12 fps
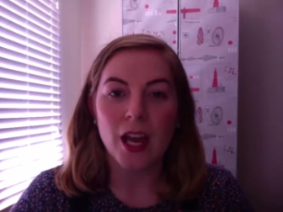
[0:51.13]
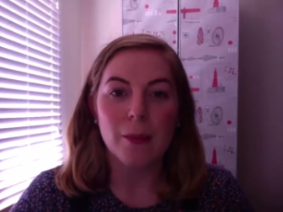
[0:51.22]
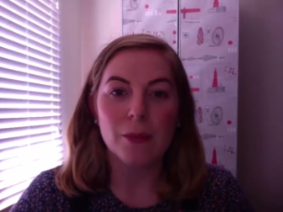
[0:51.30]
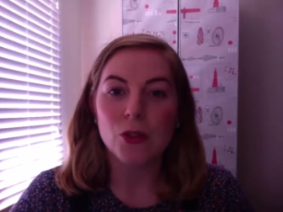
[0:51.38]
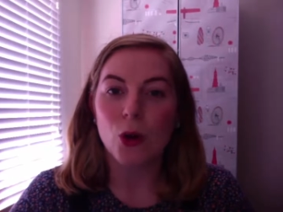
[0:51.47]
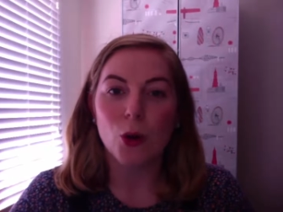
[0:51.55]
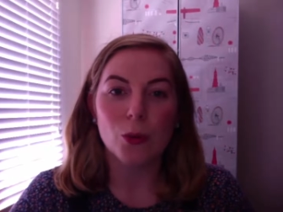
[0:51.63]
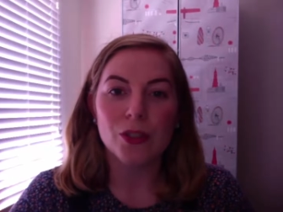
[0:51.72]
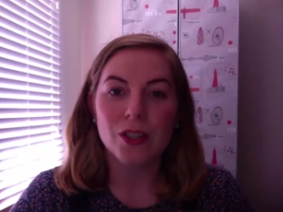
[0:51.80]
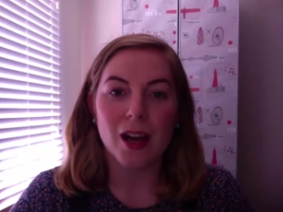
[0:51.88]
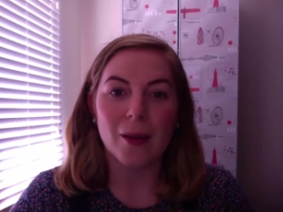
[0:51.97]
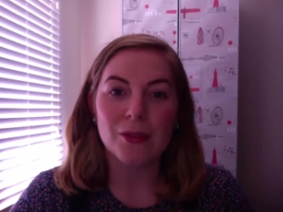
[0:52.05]
It's
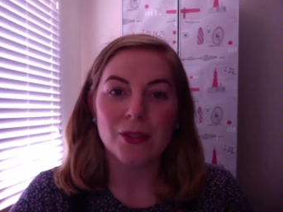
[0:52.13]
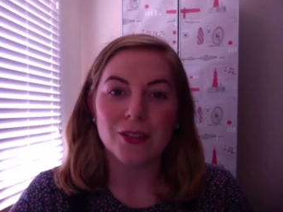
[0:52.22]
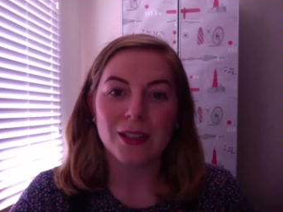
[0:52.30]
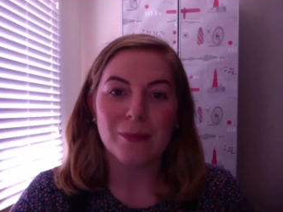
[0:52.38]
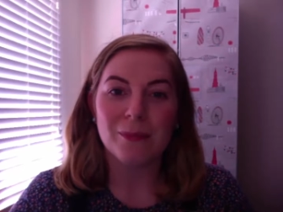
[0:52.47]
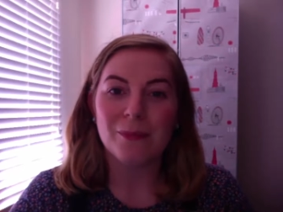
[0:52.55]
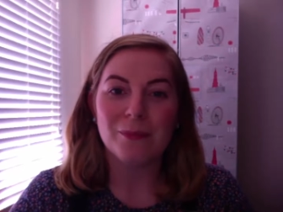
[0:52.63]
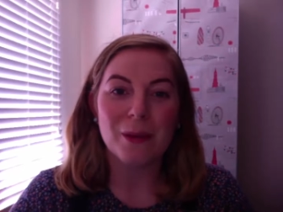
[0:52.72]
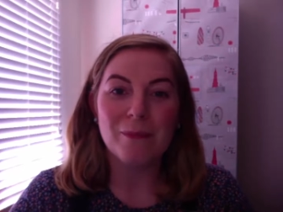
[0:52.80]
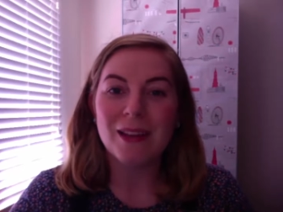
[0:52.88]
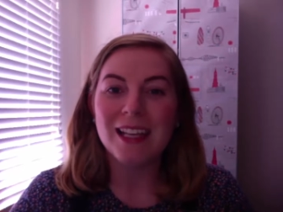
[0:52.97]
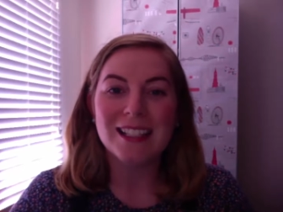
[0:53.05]
always absolutely
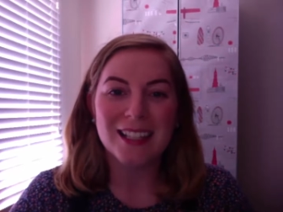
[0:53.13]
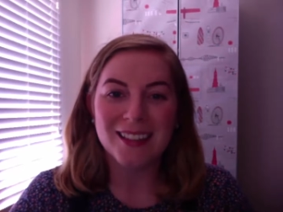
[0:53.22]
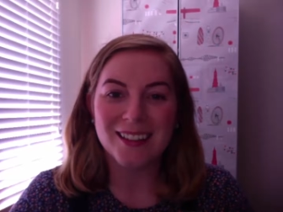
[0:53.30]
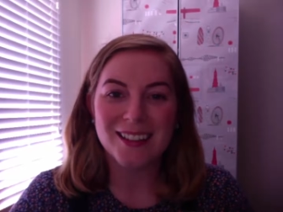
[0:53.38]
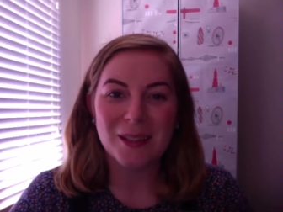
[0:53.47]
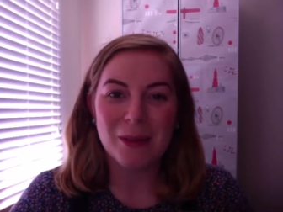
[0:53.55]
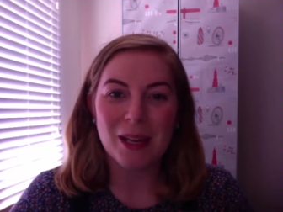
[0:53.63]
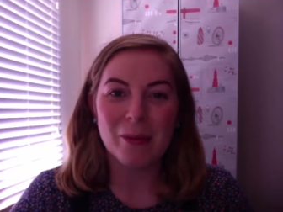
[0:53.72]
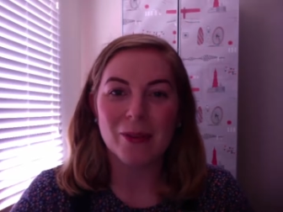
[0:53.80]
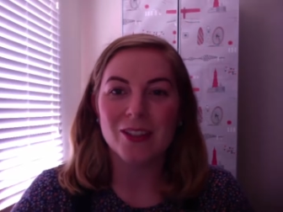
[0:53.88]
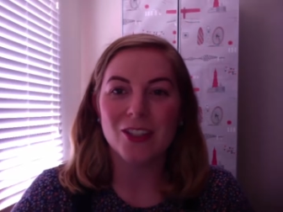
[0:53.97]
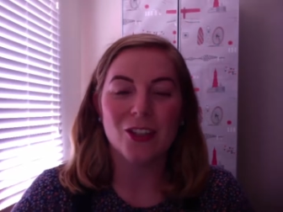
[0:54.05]
amazing to be
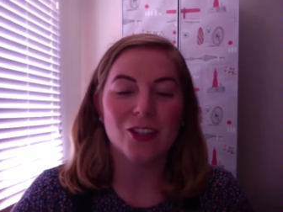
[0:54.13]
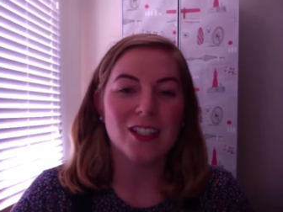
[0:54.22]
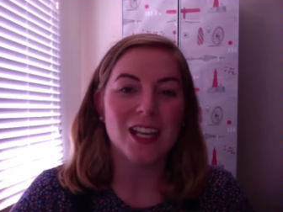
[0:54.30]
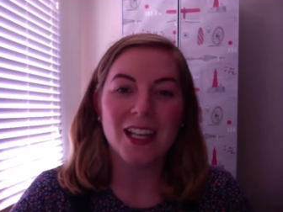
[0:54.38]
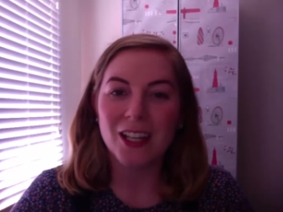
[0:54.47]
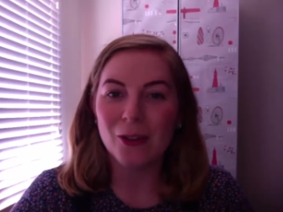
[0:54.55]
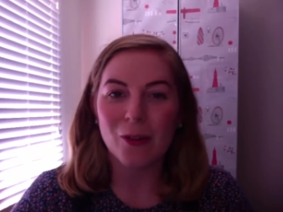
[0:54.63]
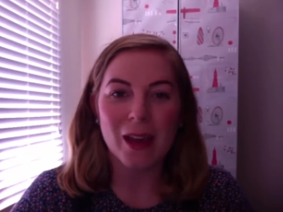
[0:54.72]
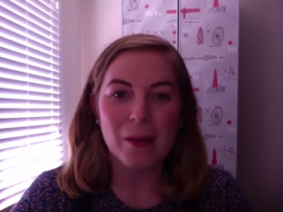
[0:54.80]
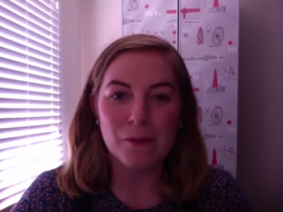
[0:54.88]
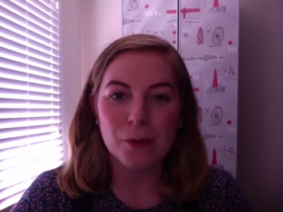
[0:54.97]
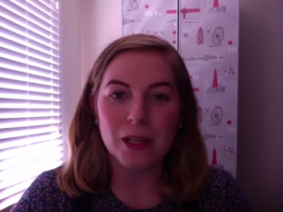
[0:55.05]
able to take in all
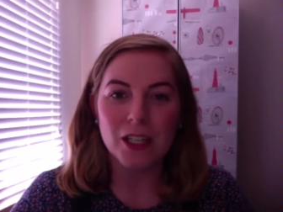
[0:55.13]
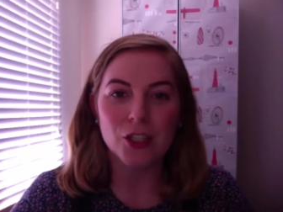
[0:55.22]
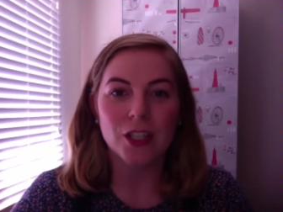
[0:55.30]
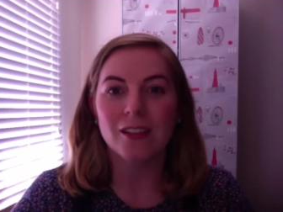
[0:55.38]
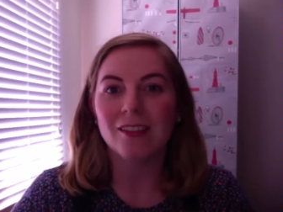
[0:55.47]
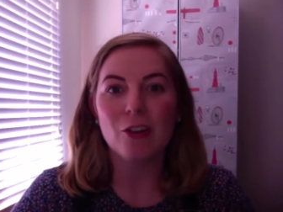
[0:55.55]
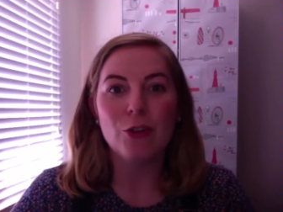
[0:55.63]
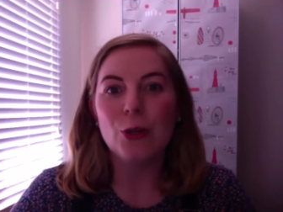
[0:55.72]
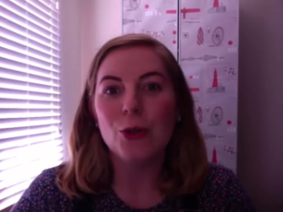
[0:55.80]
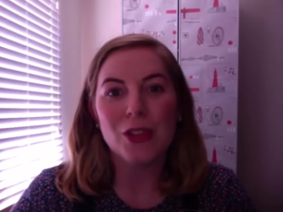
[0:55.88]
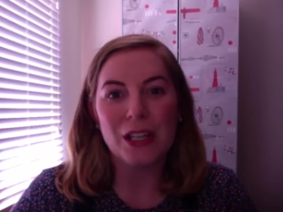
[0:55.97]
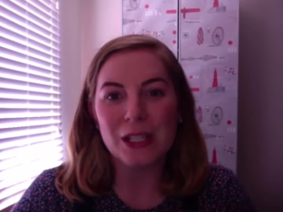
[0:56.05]
that information and learn
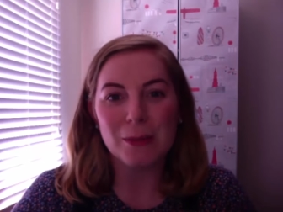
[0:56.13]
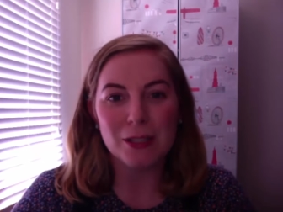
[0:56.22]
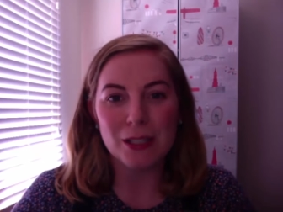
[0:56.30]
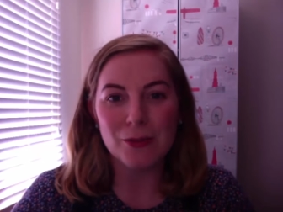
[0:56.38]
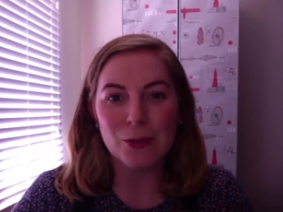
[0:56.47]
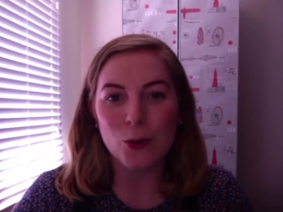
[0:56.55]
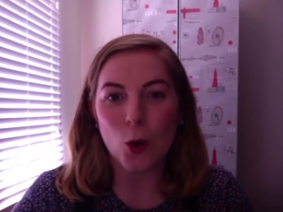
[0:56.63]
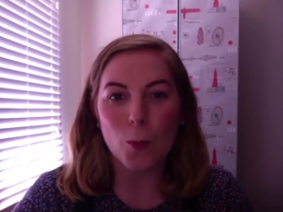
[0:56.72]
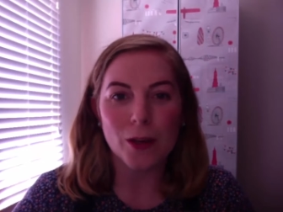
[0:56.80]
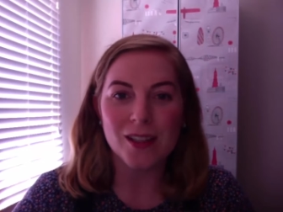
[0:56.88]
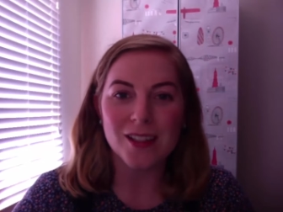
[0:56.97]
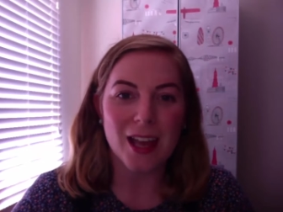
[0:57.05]
new things about different
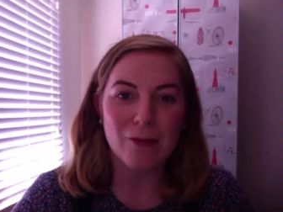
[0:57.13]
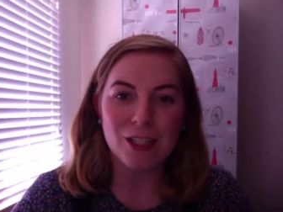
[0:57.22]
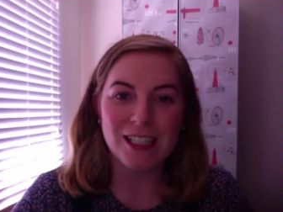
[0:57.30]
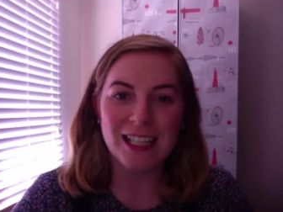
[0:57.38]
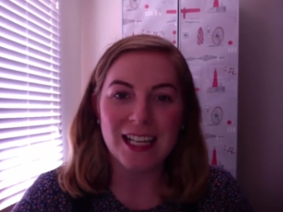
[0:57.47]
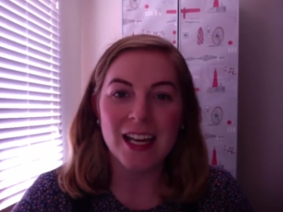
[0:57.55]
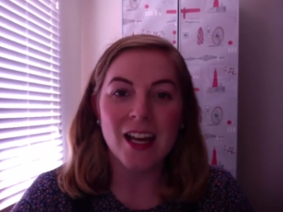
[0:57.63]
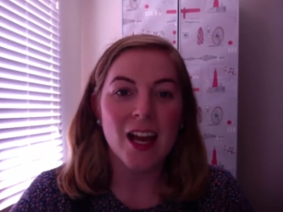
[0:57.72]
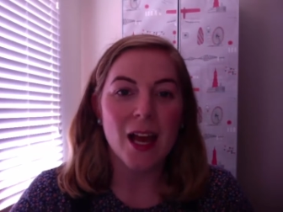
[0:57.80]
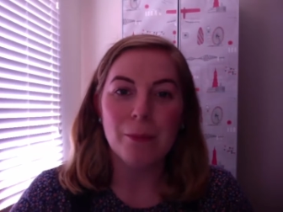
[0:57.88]
topics every day